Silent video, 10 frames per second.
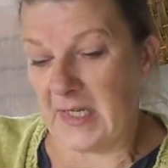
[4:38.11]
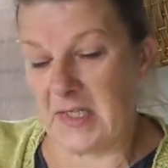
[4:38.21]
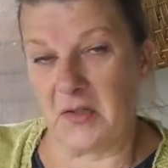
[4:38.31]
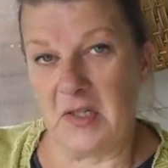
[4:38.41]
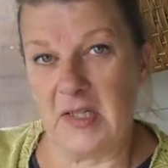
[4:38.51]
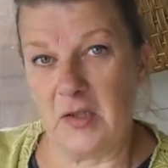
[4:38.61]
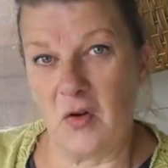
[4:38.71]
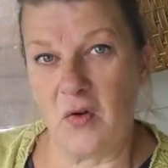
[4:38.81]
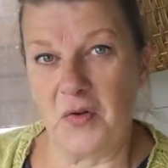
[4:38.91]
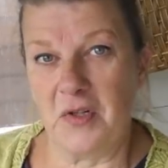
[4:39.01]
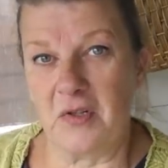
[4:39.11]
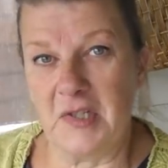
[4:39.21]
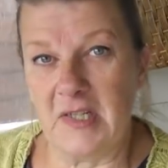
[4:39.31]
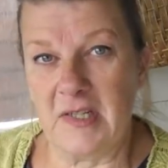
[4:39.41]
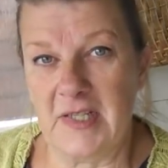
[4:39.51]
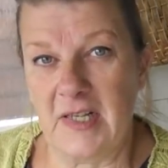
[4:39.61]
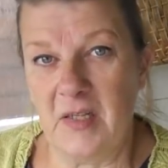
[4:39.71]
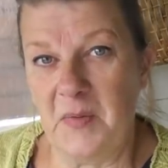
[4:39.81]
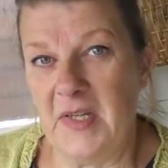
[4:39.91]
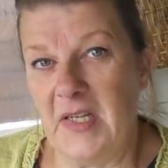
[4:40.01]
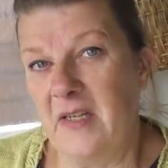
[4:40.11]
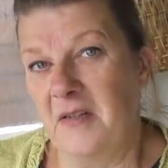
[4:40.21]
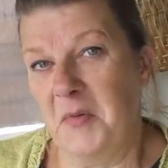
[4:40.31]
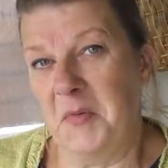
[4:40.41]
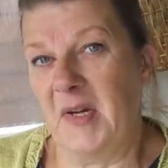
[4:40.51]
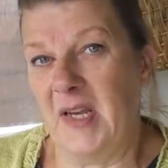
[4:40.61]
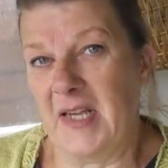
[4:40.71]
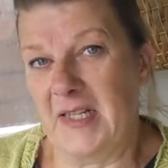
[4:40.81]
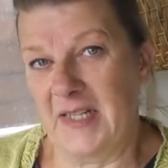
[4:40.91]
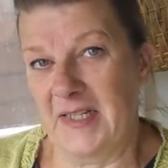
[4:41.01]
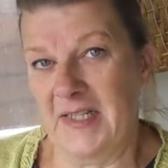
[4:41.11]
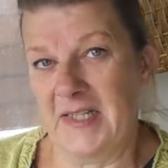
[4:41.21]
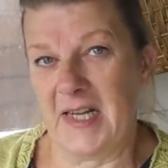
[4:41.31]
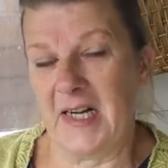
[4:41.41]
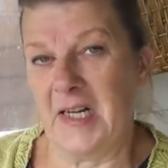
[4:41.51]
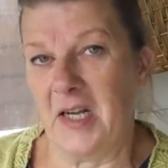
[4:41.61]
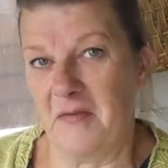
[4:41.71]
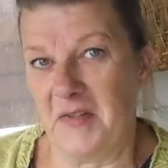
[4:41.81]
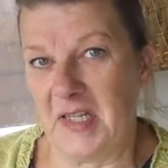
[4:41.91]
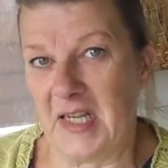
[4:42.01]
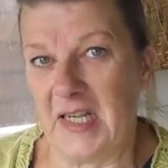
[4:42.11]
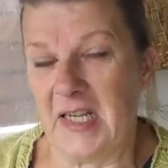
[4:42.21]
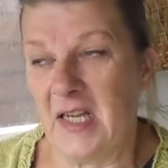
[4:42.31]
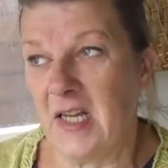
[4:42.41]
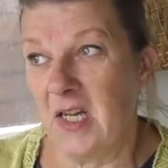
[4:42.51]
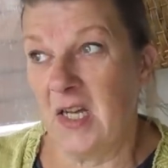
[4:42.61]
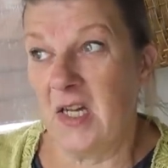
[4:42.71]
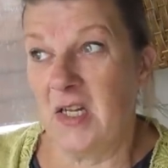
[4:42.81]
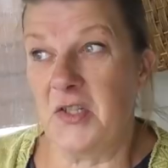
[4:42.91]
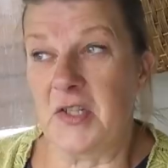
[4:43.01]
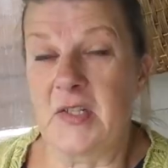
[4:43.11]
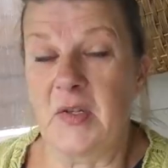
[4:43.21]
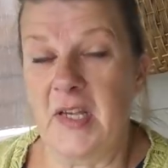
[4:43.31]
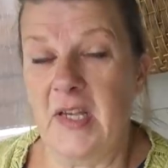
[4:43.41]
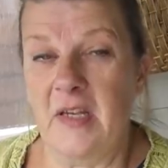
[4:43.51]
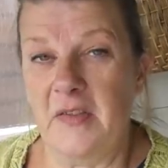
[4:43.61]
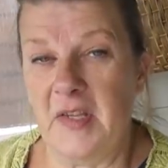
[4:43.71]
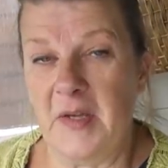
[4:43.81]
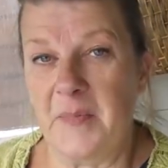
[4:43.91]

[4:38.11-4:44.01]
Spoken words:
is on a little corner on Île Saint-Louis with my legs dangling over the quay, just looking at